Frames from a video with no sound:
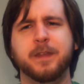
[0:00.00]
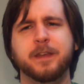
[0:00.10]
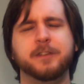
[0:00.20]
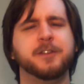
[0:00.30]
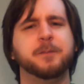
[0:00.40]

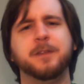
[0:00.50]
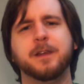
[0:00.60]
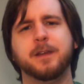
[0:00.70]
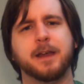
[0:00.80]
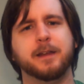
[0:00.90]
is
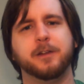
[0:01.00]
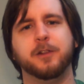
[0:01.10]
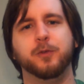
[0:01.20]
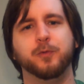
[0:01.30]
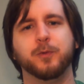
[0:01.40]
something kind of
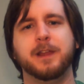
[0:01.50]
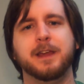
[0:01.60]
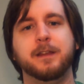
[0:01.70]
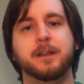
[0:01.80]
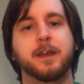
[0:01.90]
clone
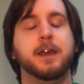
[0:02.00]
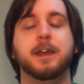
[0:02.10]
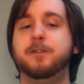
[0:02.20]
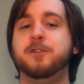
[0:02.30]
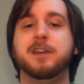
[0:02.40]
related.
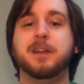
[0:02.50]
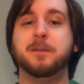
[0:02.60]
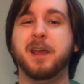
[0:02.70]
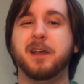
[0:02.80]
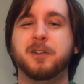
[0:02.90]
If she
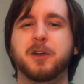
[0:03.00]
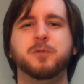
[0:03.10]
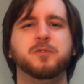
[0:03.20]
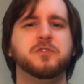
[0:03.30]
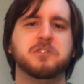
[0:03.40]
can make
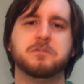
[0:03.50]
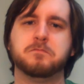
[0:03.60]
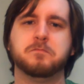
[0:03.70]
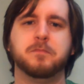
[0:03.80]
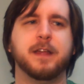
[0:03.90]
clones,
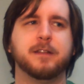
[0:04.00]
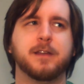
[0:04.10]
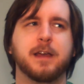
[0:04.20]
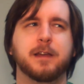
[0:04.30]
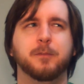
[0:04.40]
that's
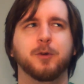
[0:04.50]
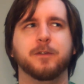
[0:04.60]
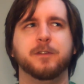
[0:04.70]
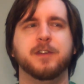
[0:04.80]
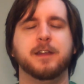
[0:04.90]
kind of more
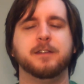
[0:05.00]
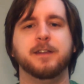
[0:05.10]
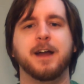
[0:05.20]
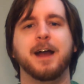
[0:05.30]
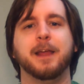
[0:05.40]
of a chance
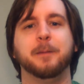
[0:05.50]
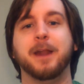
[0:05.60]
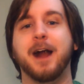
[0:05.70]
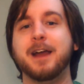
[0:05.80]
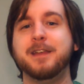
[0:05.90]
of dying,
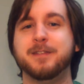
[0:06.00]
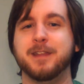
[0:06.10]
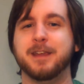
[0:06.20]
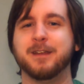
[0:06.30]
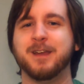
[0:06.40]
but I
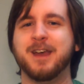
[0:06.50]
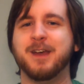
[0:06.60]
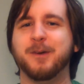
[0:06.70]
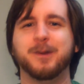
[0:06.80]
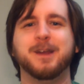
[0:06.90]
think,
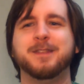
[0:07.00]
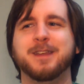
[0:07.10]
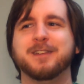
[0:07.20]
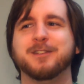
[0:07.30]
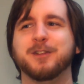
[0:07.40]
what I
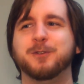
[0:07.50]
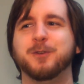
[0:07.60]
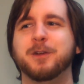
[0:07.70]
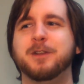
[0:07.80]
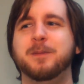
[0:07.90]
think is there's
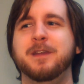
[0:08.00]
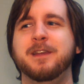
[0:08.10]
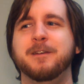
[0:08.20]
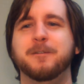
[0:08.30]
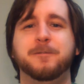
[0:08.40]
going to
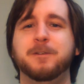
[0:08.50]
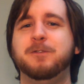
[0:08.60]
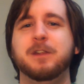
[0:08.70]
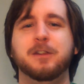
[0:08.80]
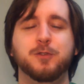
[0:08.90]
be
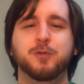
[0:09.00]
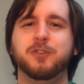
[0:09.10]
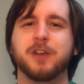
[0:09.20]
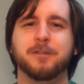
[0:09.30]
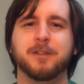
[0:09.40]
52
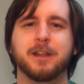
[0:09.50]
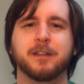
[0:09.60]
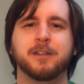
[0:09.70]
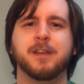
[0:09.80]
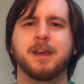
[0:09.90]

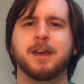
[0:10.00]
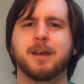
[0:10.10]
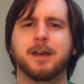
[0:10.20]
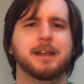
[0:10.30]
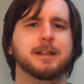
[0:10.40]
Shufflins.
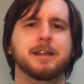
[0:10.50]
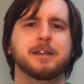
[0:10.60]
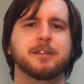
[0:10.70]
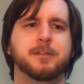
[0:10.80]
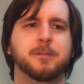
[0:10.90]
At
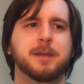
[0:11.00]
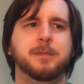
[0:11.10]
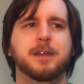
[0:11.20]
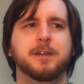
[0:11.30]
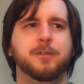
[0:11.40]
least,
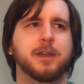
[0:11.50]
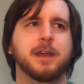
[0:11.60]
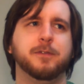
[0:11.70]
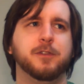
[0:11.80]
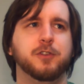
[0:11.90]
maybe if you
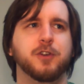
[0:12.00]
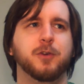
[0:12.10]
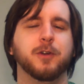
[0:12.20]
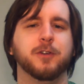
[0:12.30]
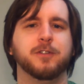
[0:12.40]
count the
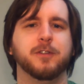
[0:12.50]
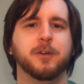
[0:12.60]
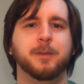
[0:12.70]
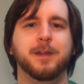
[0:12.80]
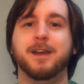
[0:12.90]
Jokers,
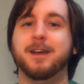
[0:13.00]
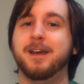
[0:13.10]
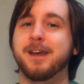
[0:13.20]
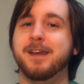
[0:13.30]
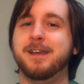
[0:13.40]
there'll be,
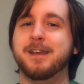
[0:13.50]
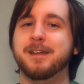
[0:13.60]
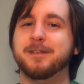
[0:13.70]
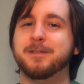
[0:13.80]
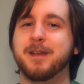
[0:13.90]

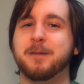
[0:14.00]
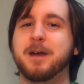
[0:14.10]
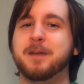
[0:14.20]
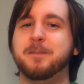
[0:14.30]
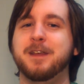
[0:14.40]
hey, that
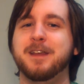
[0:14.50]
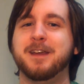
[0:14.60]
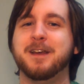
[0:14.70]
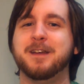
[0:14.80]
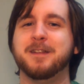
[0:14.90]
might
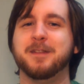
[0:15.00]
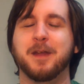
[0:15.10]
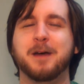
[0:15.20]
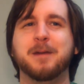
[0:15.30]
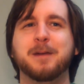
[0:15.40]
be
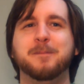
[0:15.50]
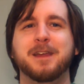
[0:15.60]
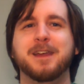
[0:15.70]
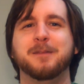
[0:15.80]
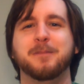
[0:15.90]
that might
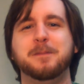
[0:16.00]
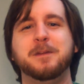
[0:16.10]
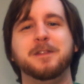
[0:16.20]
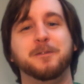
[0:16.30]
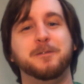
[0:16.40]
be it.
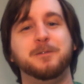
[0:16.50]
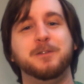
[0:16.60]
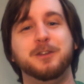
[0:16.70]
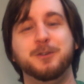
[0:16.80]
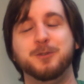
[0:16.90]
Maybe the
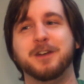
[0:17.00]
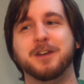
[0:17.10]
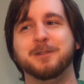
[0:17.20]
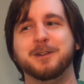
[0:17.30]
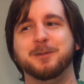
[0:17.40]
52
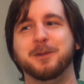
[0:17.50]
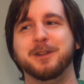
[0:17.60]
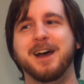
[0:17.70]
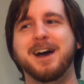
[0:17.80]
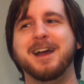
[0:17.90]
Shufflins will
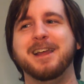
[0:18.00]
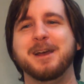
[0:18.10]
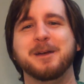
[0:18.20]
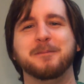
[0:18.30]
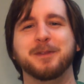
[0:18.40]
die,
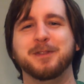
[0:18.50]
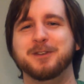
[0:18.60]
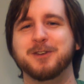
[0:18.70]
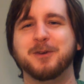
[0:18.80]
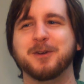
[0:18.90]
but
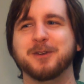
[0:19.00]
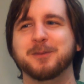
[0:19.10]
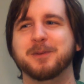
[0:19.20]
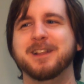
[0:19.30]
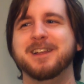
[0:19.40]
the
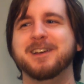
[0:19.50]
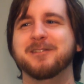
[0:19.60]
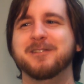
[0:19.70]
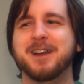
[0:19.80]
Jokers will live.